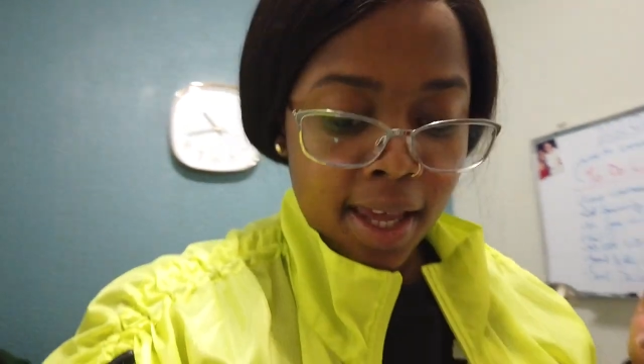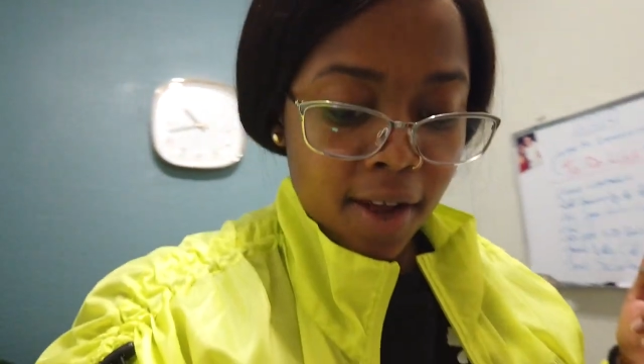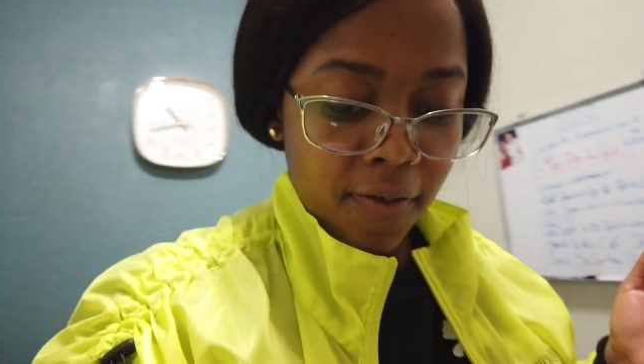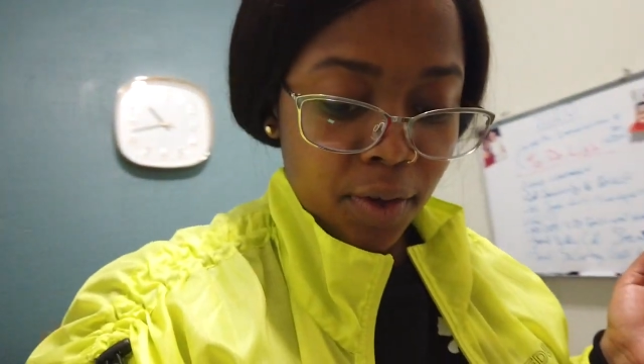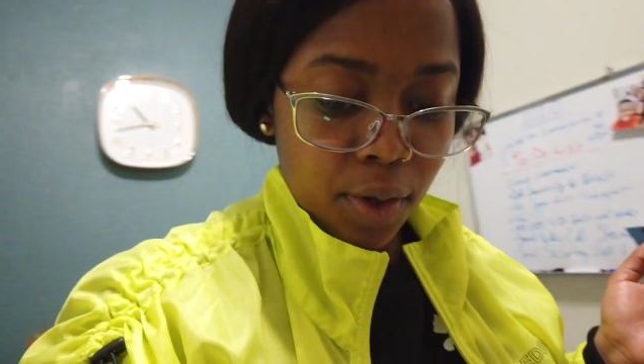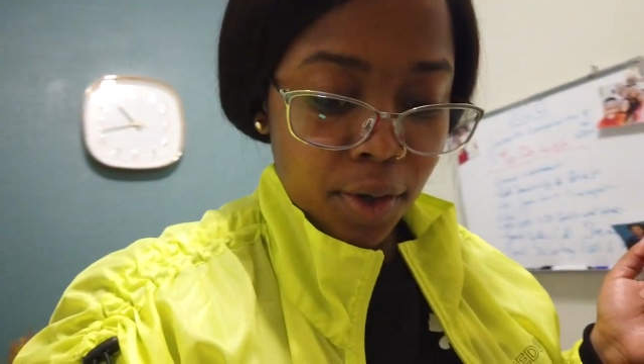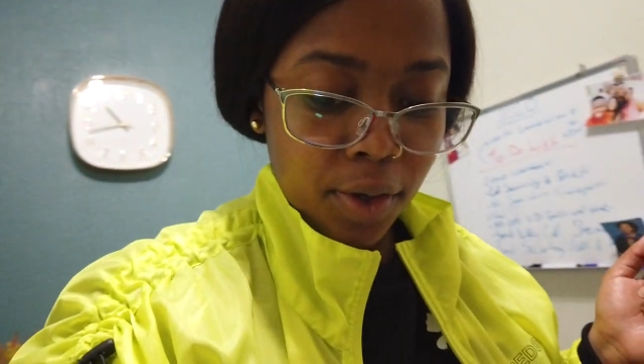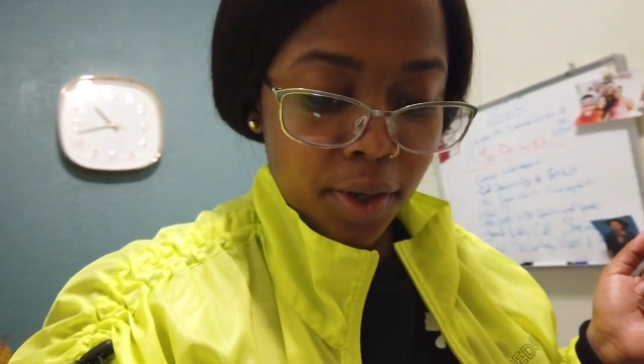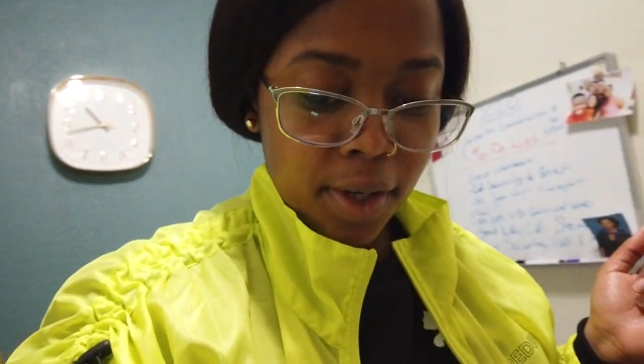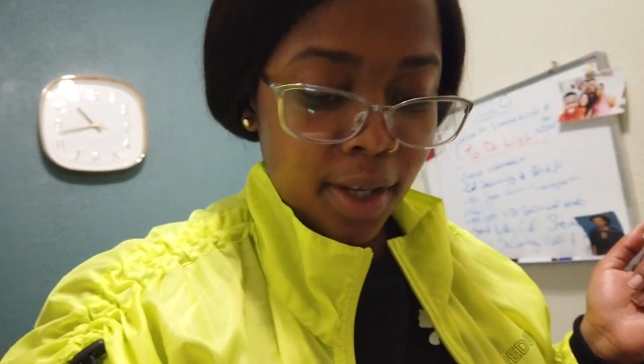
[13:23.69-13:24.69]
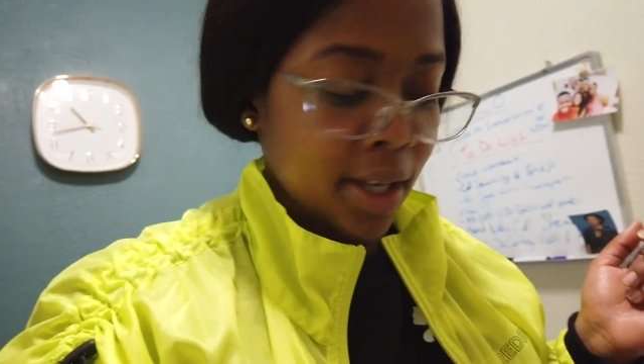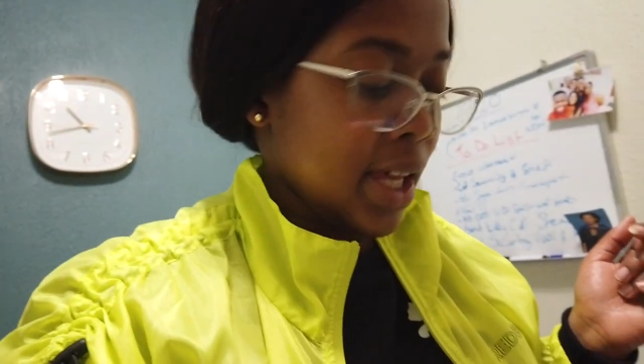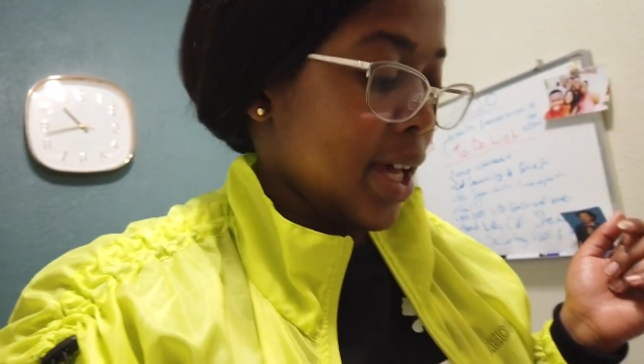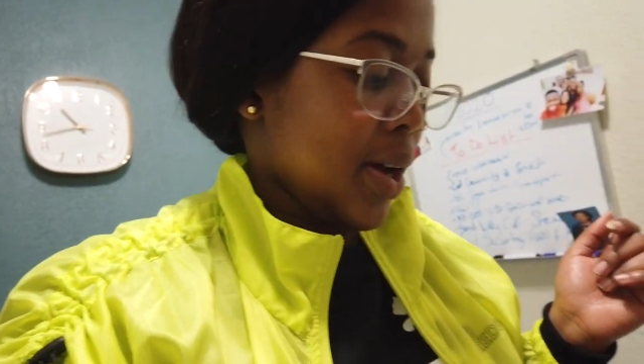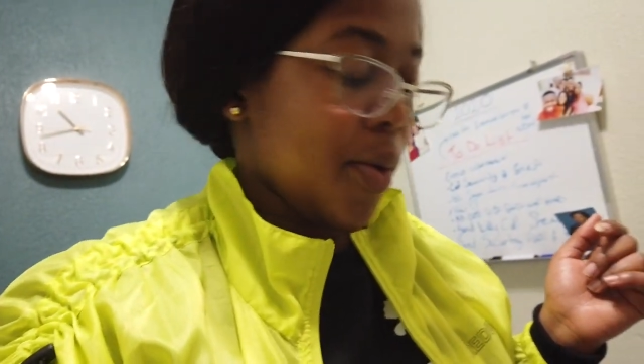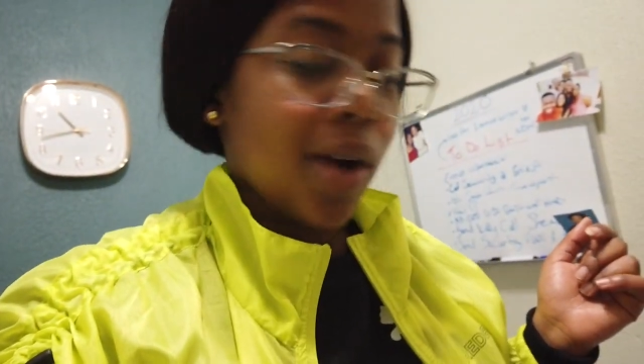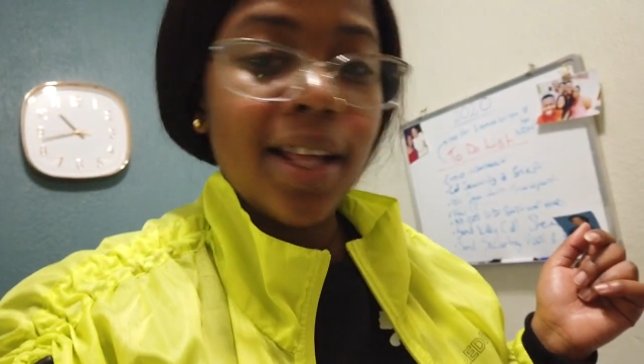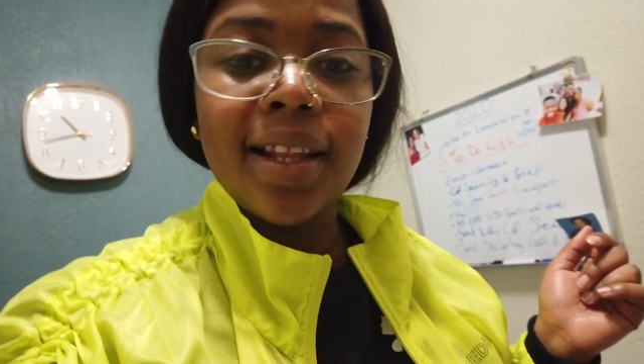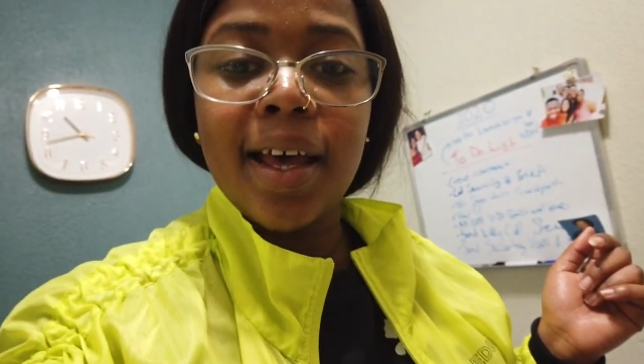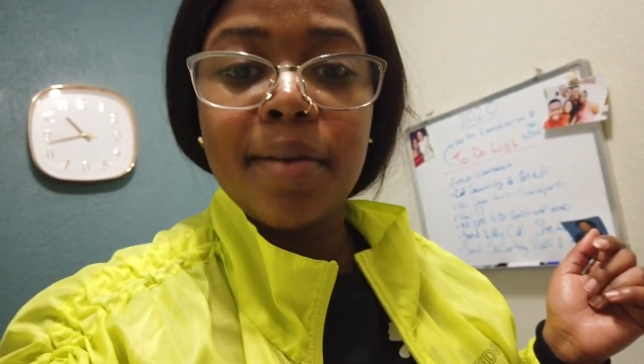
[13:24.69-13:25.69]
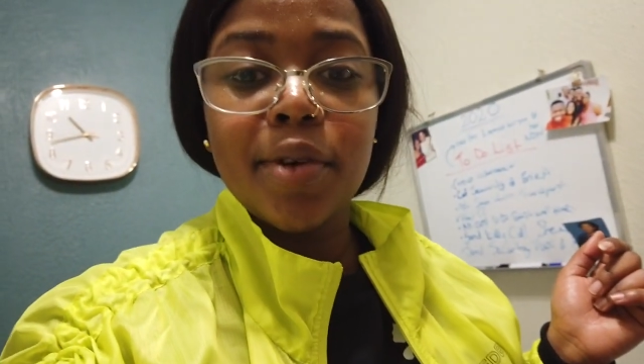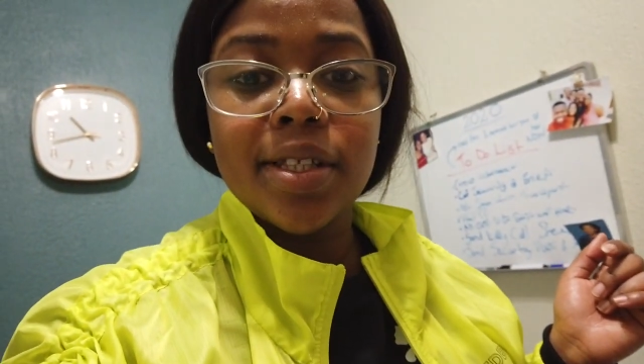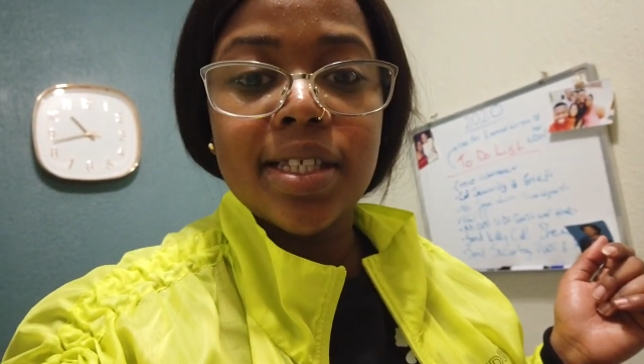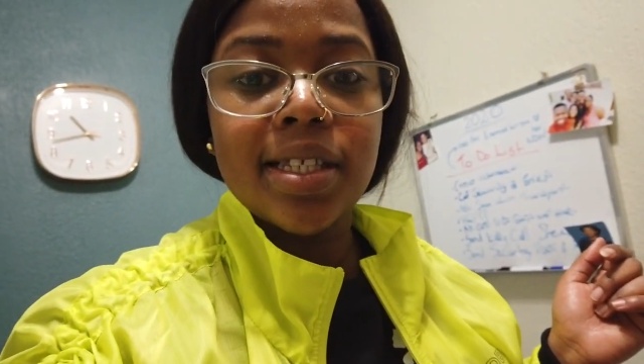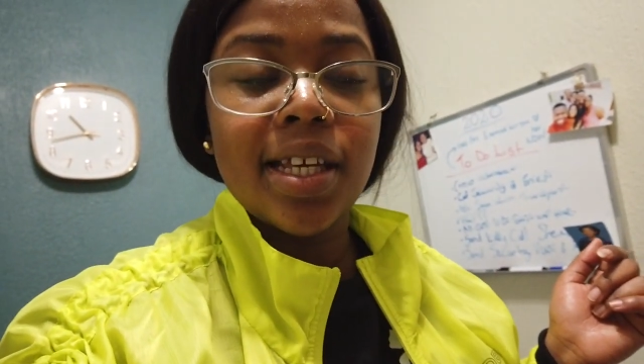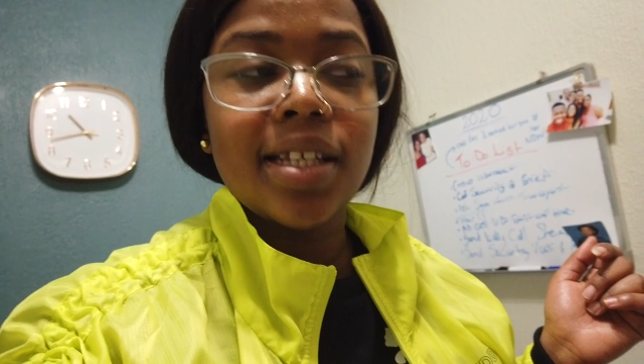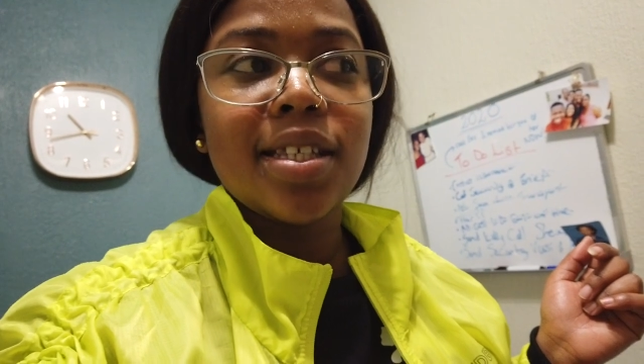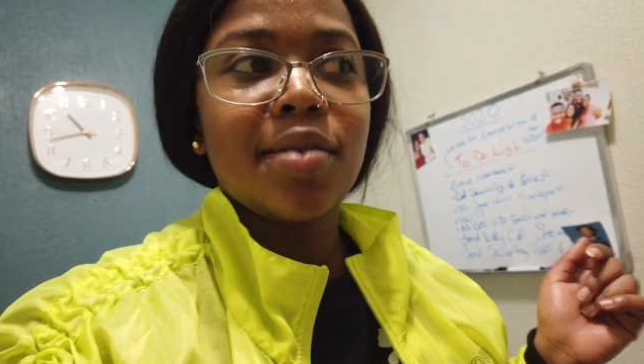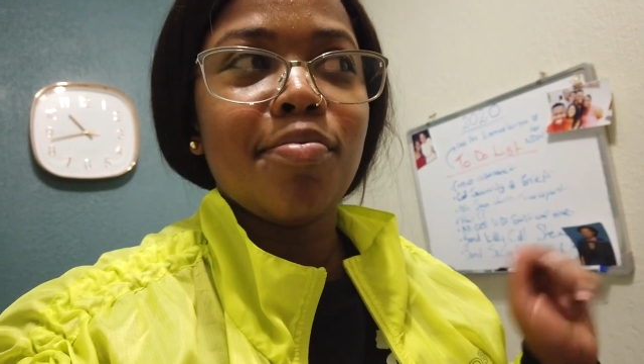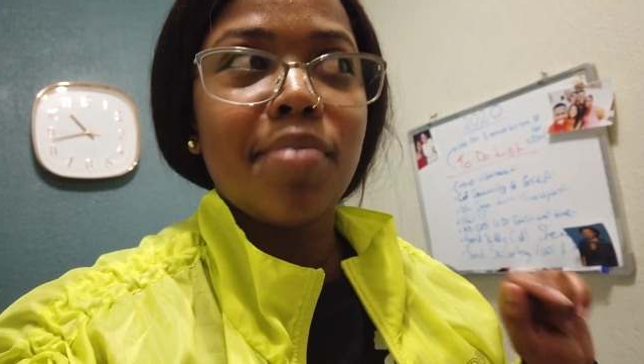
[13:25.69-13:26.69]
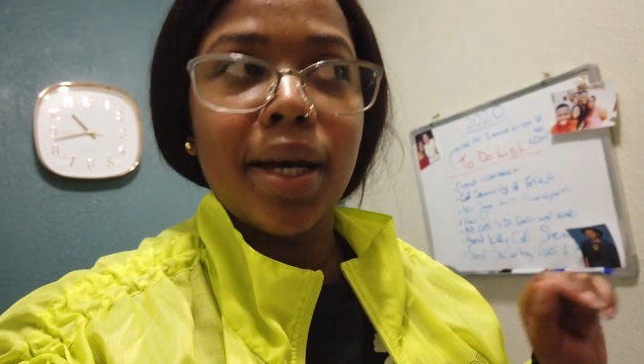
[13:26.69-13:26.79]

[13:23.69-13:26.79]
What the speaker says: care of her while I'm on set.